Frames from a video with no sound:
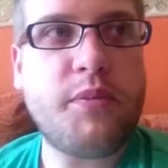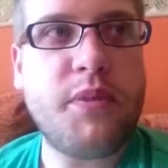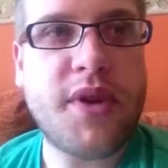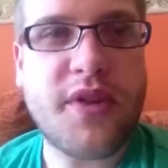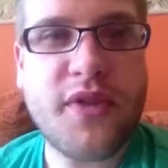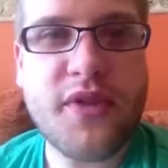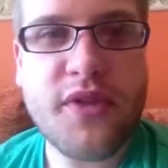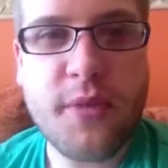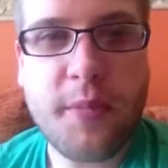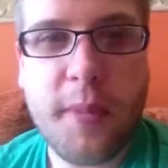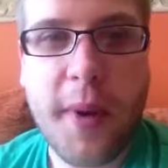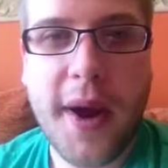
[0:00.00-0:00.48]

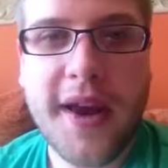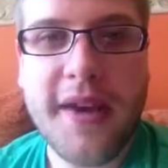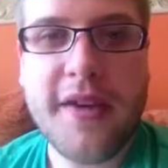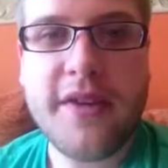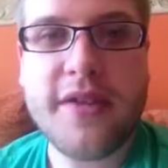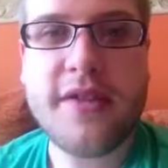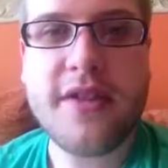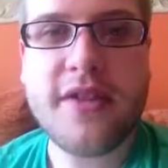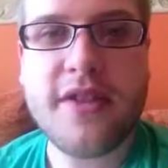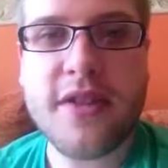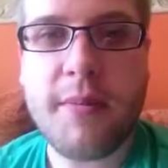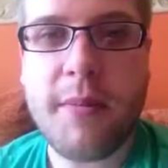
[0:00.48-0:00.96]

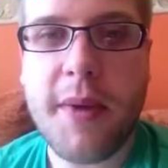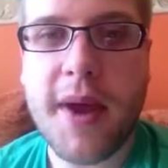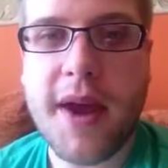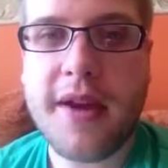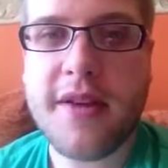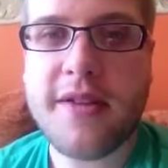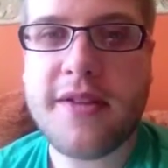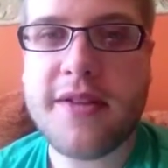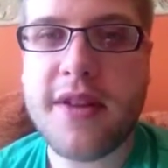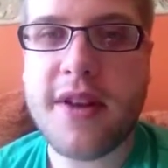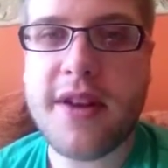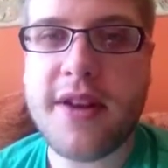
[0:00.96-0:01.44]
spice to the
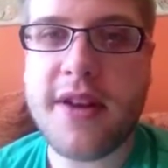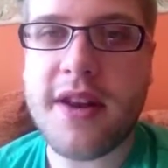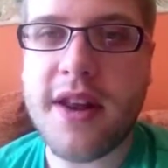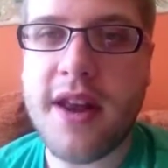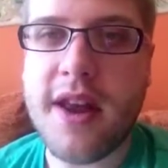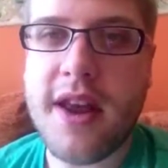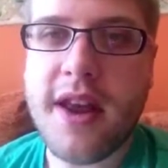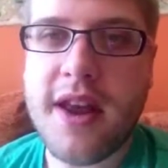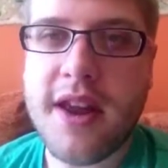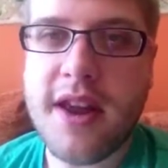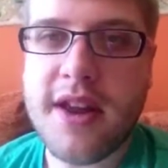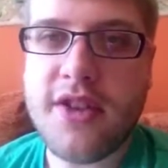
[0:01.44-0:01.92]
mix, and
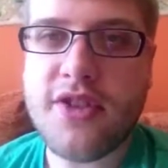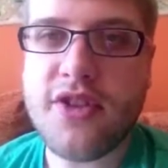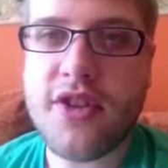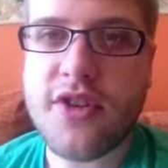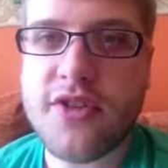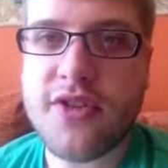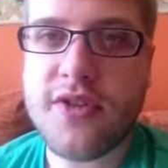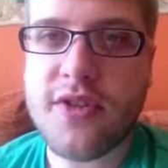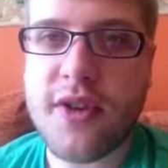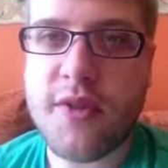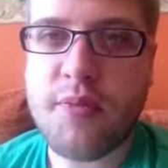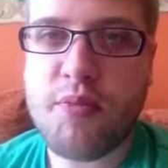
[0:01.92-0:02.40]

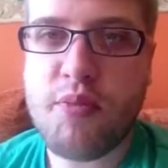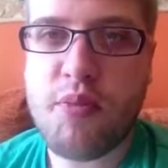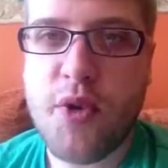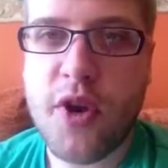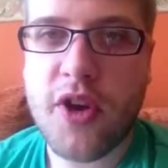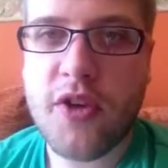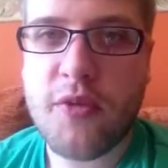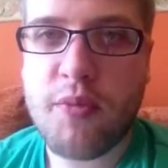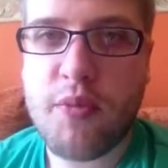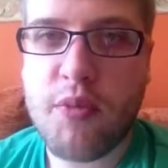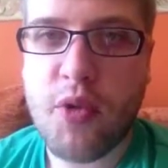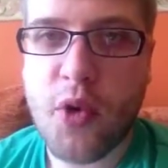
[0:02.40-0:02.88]

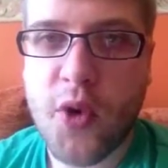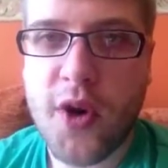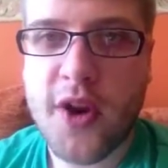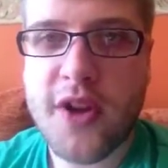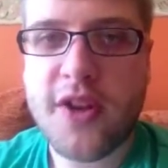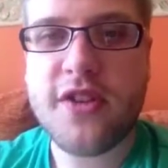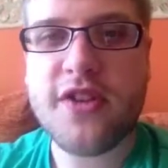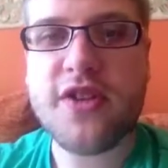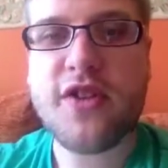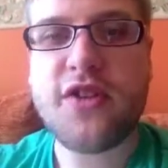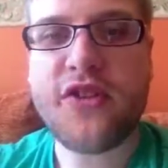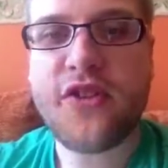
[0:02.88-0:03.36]
it's brought it
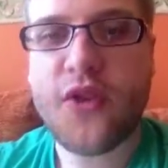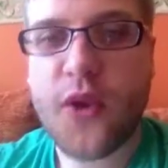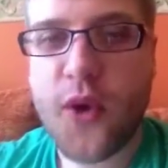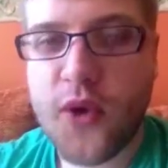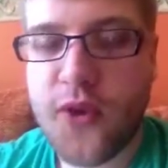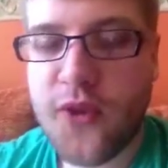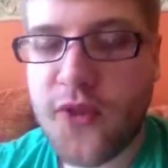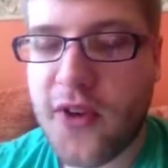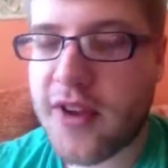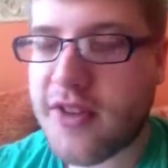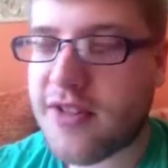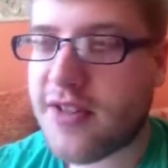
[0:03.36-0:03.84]
to the
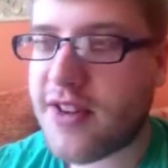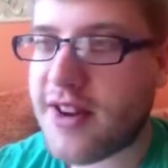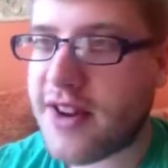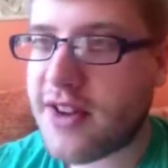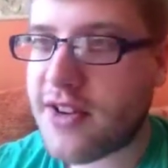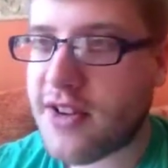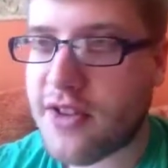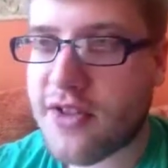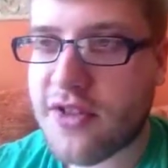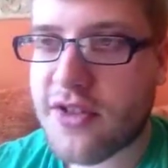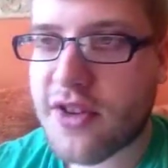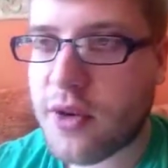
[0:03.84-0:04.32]
surface, and it
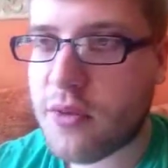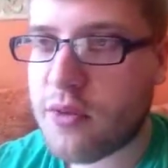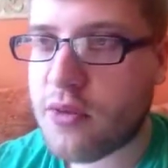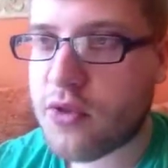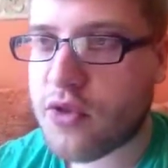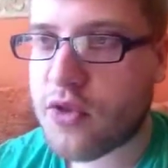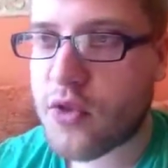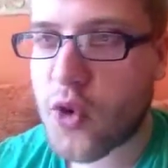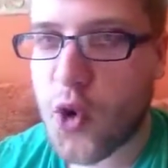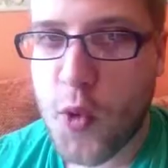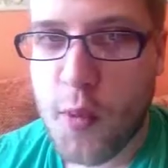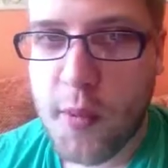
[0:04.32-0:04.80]
just sounds
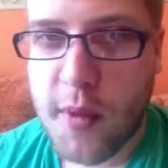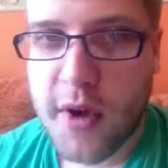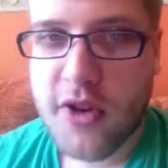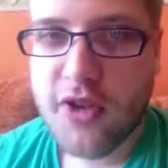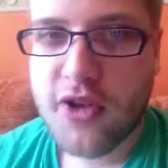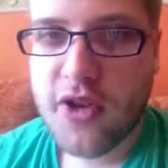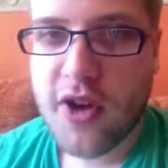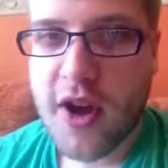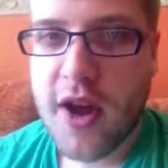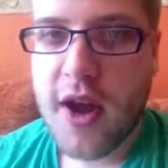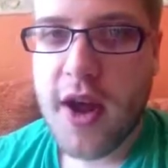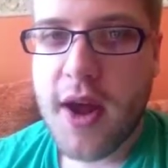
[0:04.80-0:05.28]
so
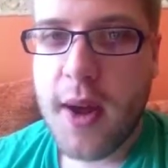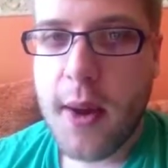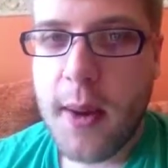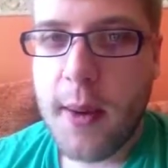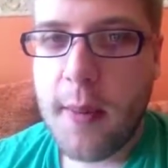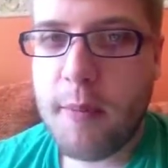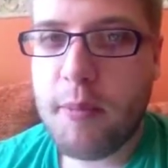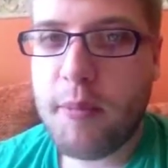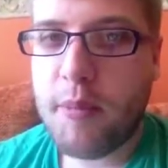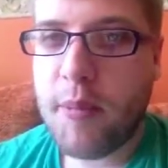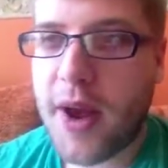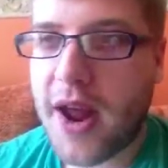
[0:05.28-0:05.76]
much
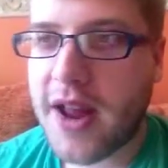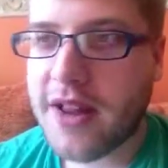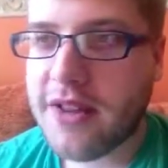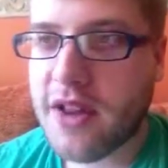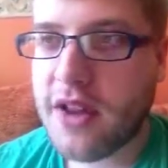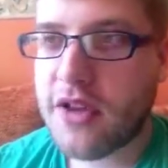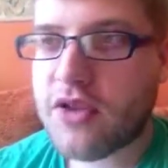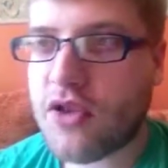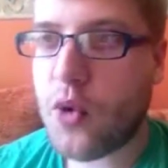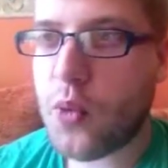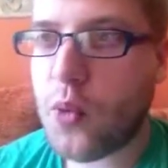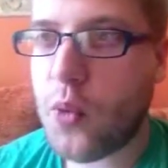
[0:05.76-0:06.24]

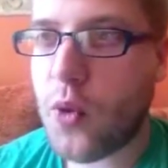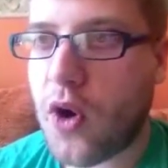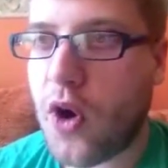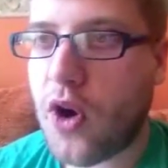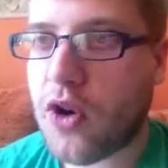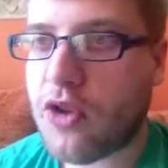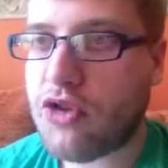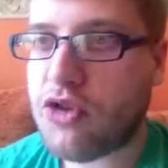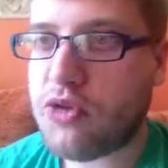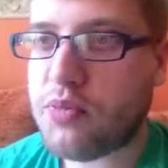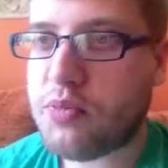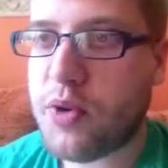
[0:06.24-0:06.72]
better to
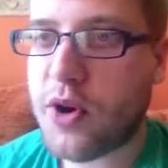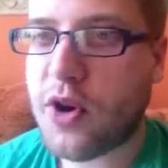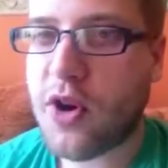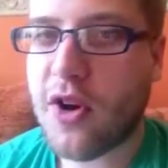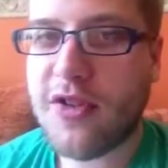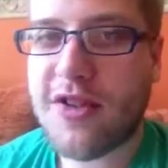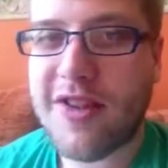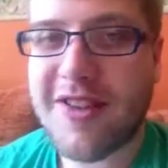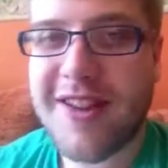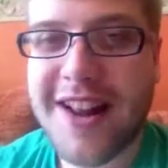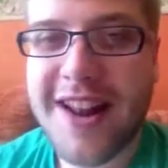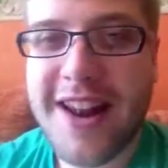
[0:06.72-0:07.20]
watch
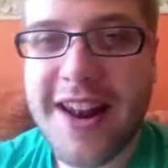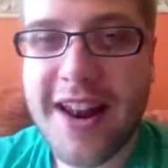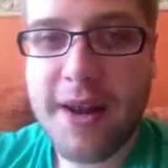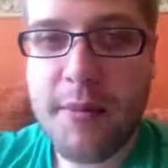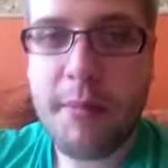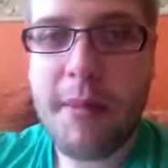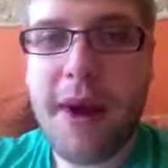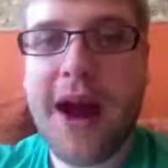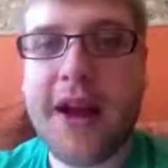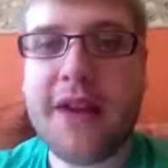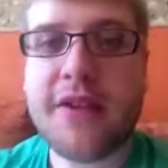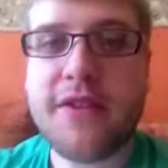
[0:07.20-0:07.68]
because it's
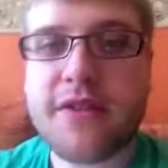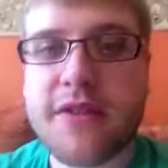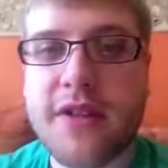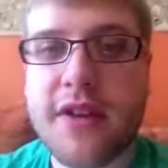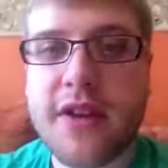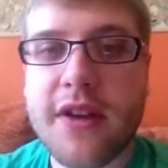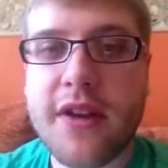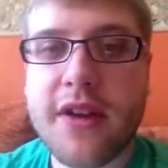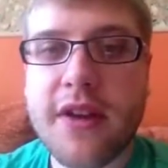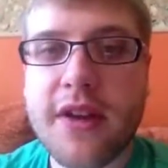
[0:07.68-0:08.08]
climaxed.